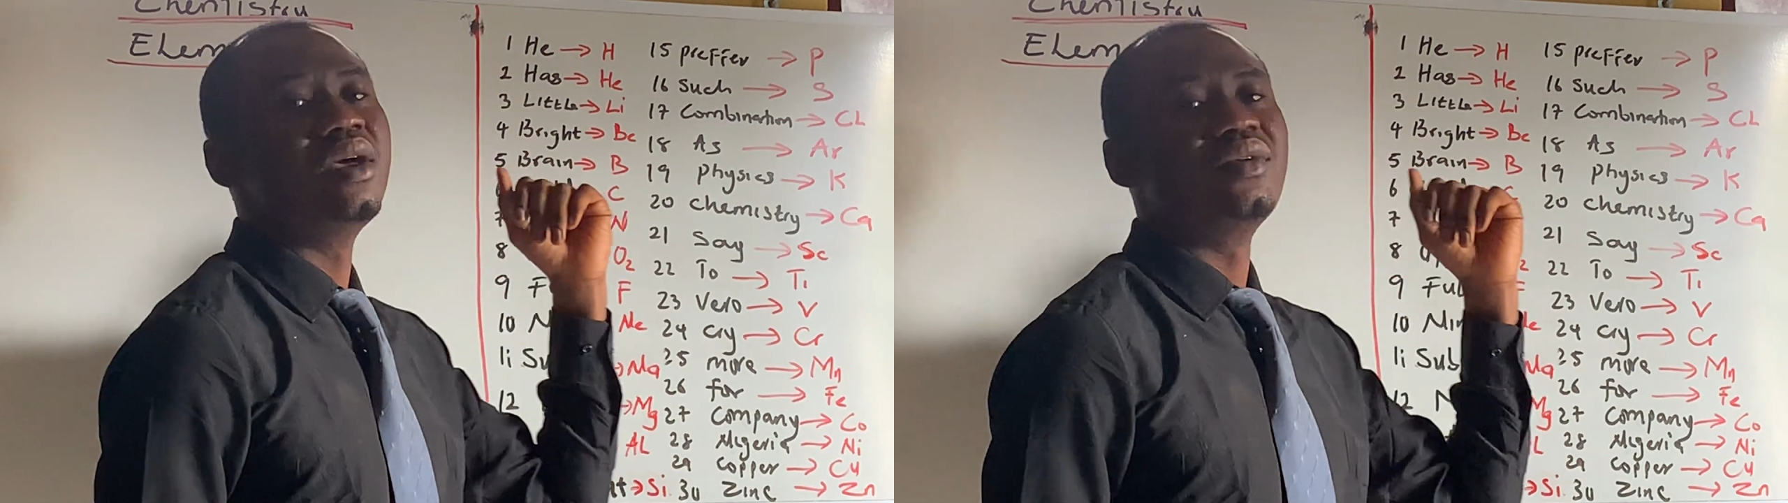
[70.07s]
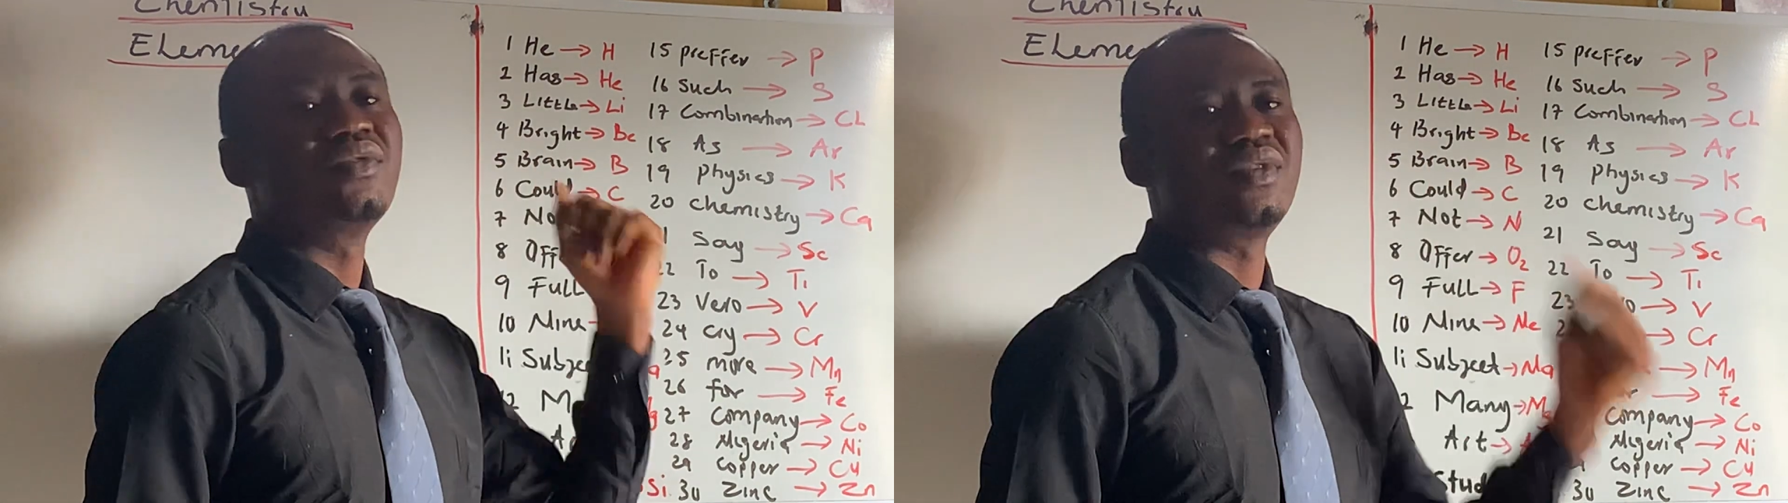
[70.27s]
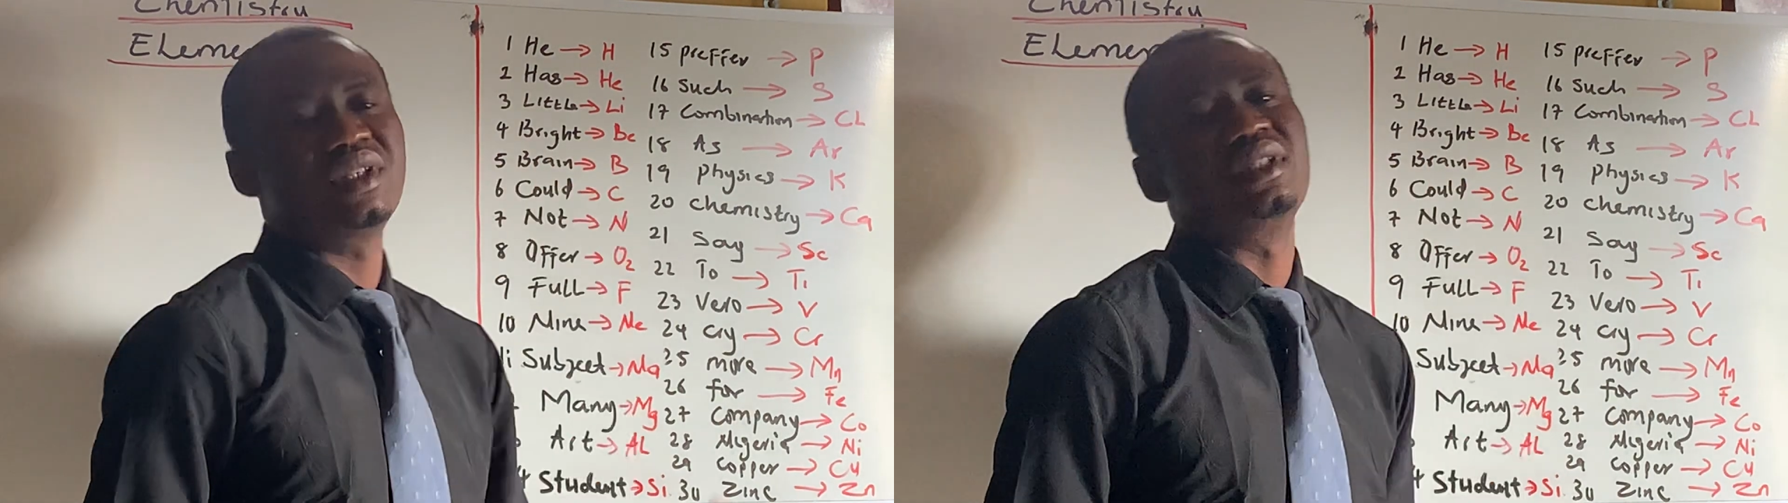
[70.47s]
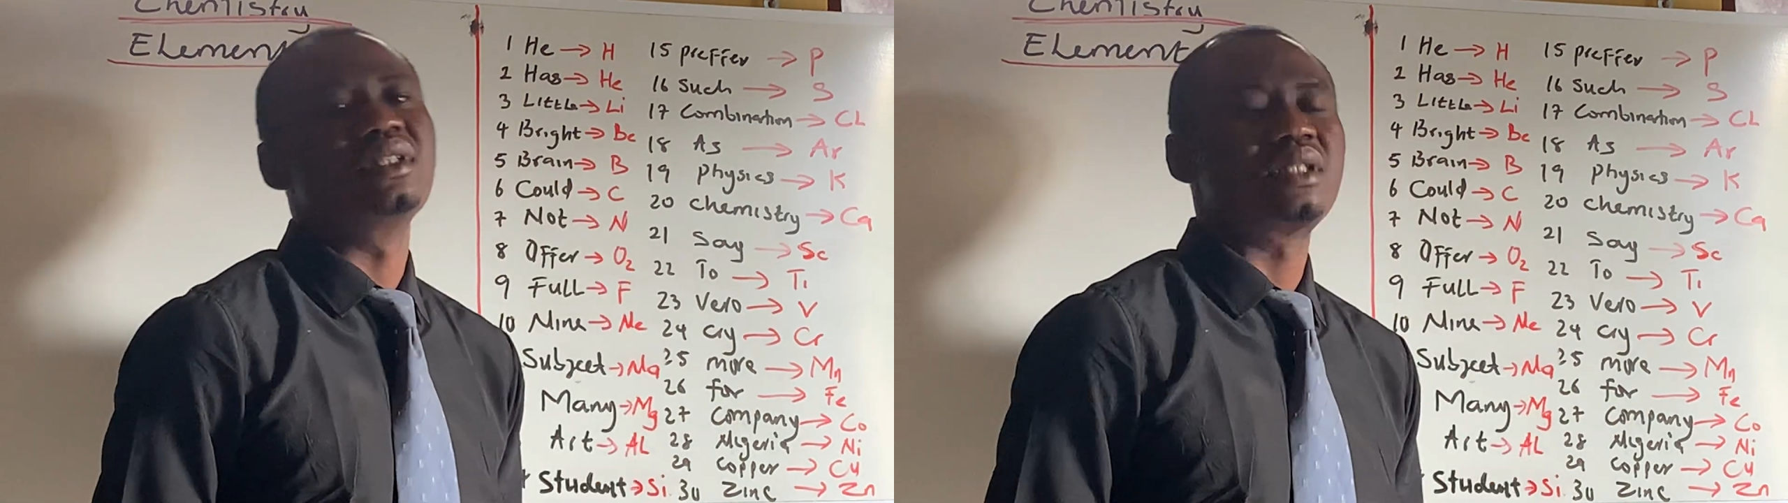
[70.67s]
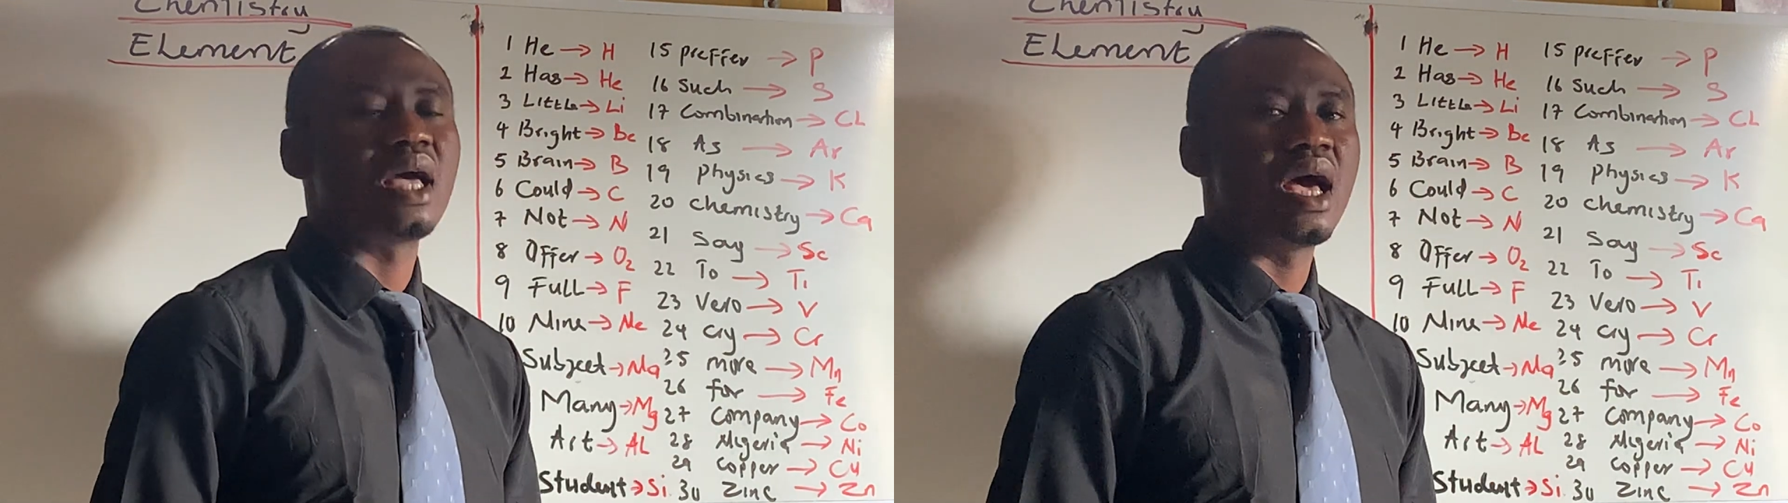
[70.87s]

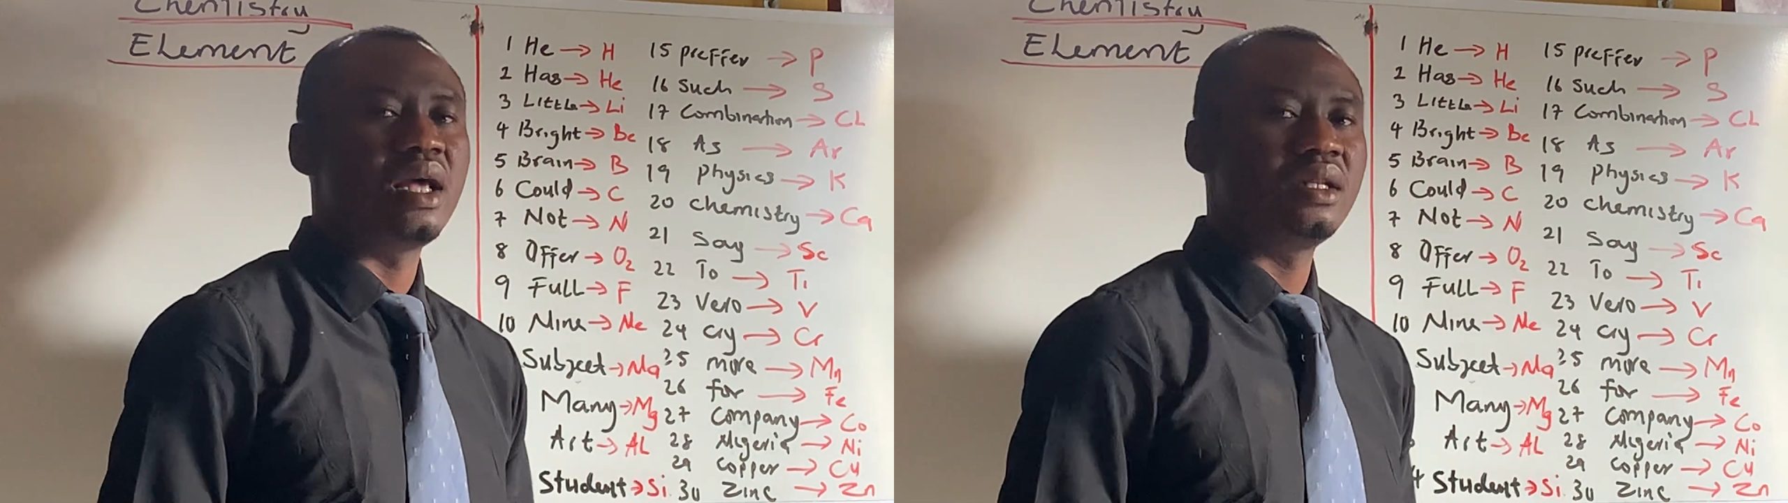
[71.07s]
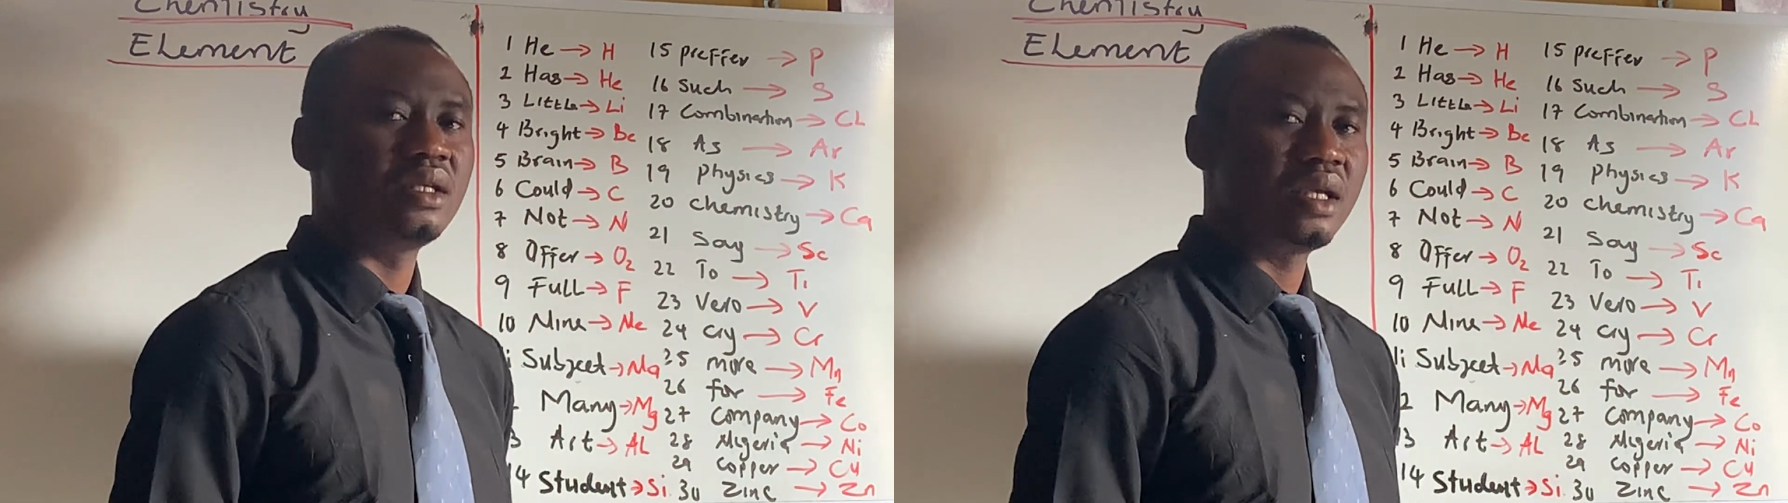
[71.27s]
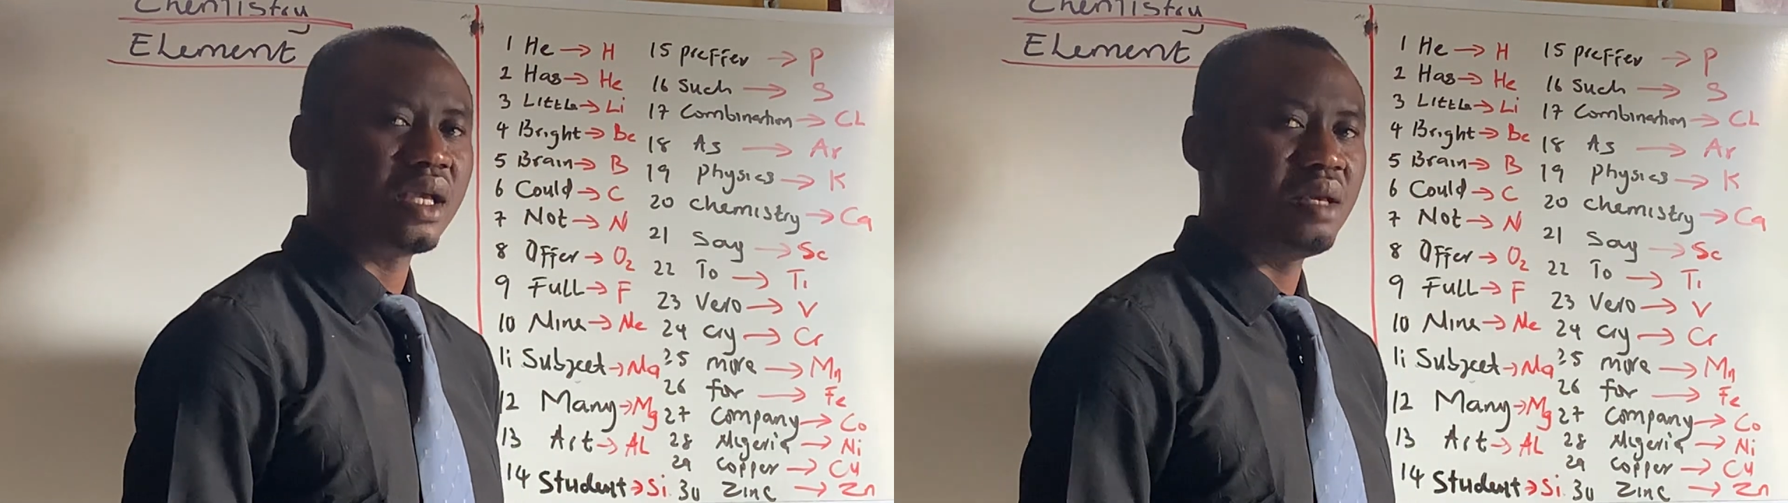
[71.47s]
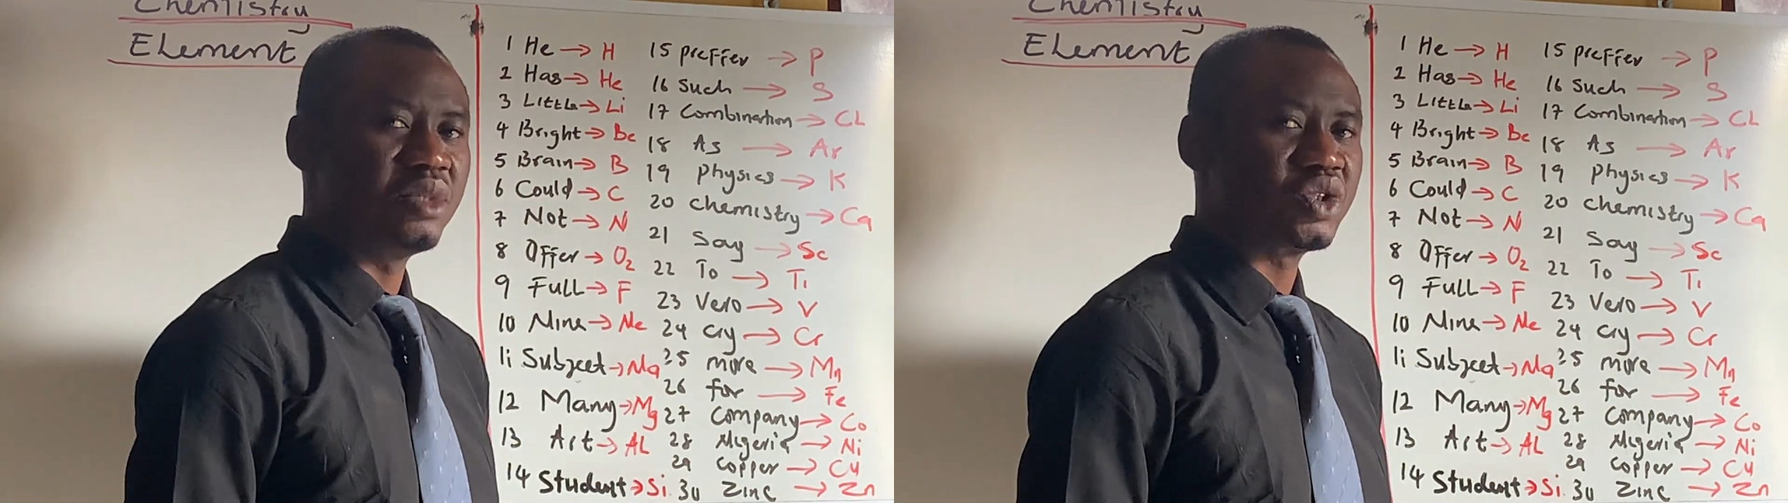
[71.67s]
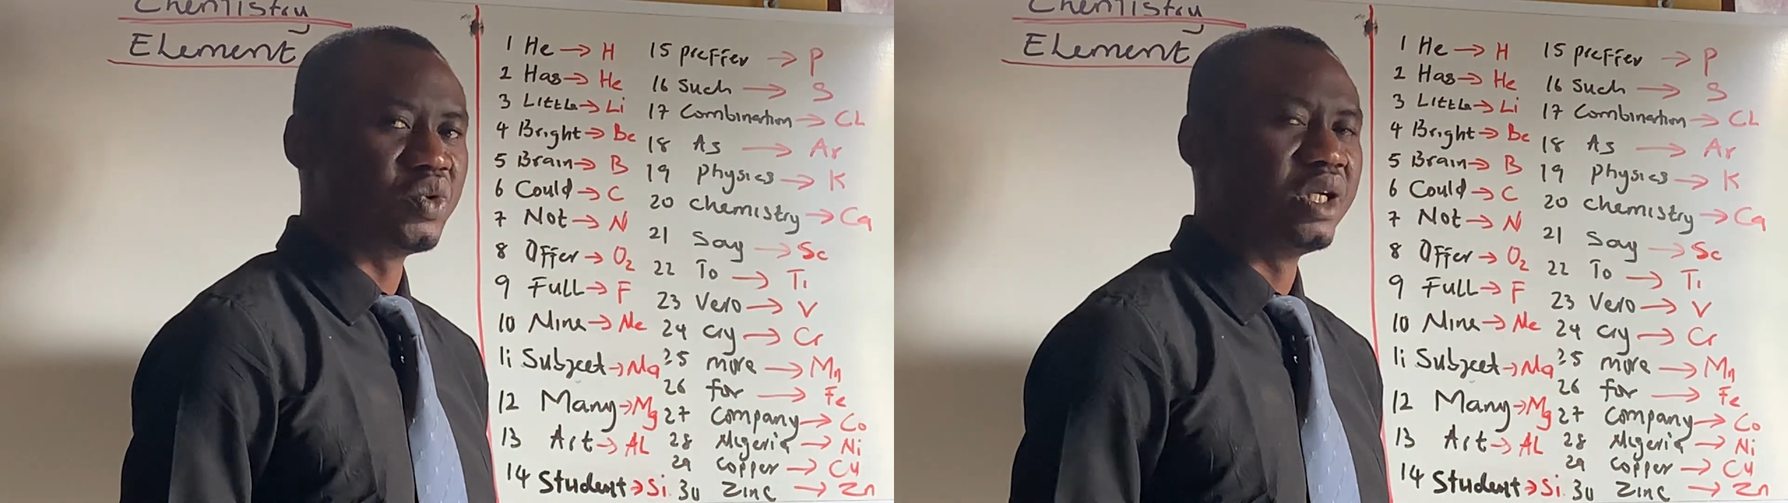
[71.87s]
physics and
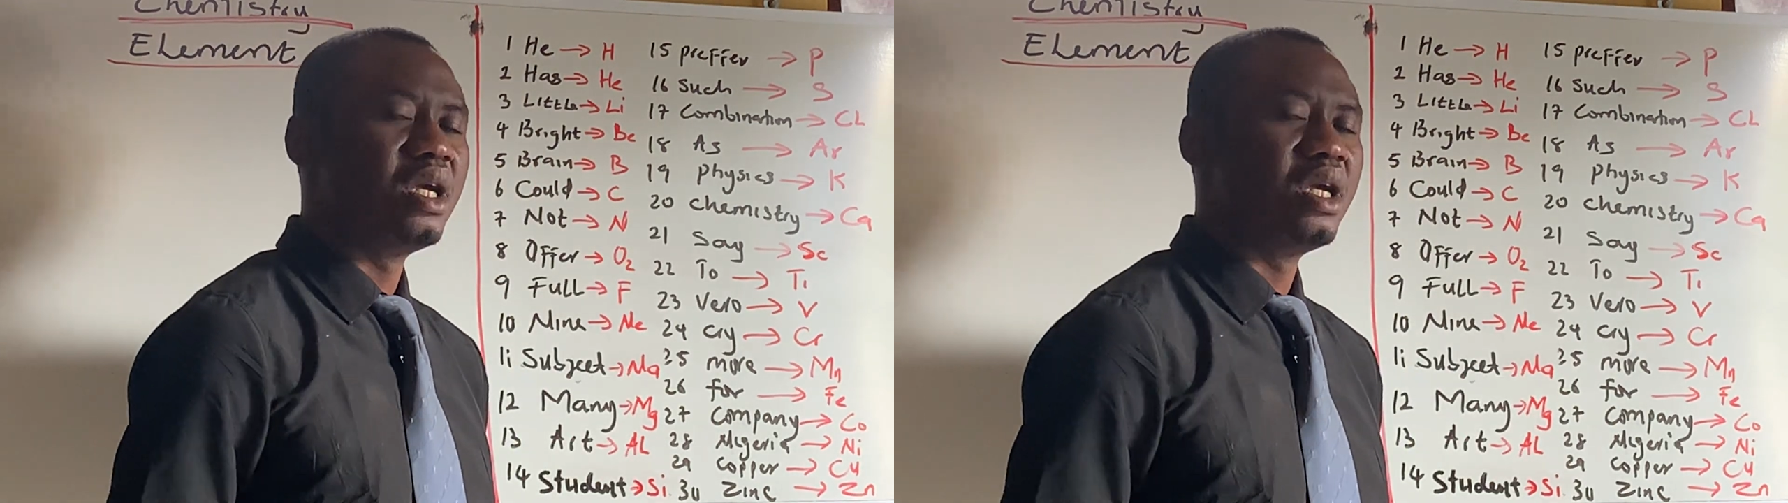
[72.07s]
chemistry.